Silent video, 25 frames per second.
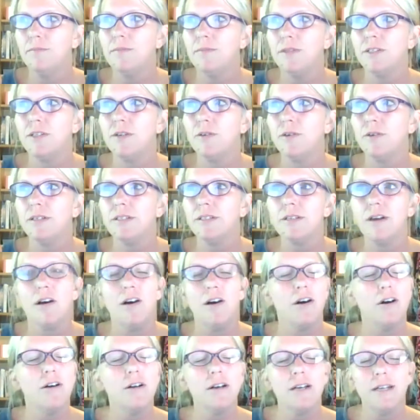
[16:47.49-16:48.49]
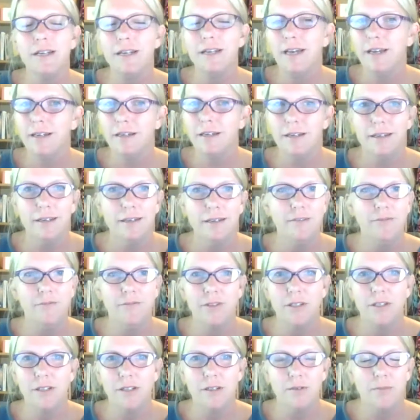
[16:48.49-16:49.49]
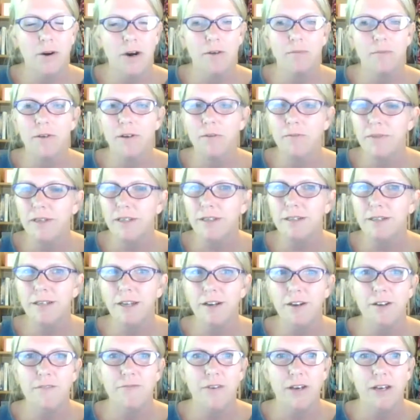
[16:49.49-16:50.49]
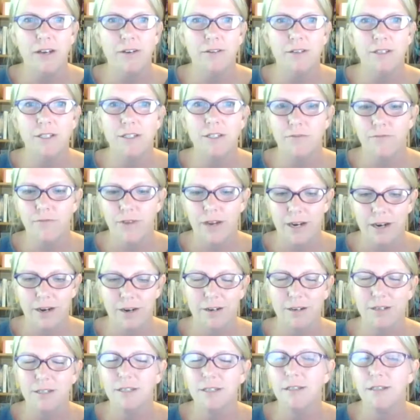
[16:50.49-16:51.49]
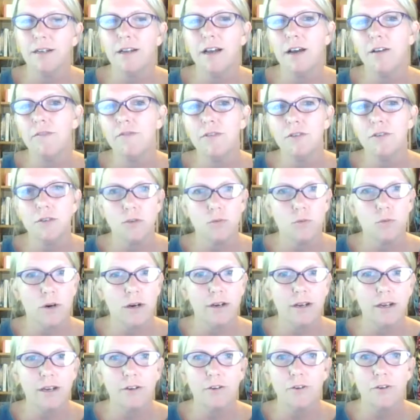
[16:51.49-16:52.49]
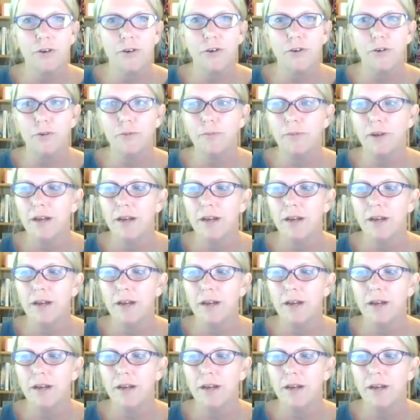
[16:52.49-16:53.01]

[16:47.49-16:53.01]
So it's all connected. The Department of Military and Veterans Affairs, the Governor's Working Group,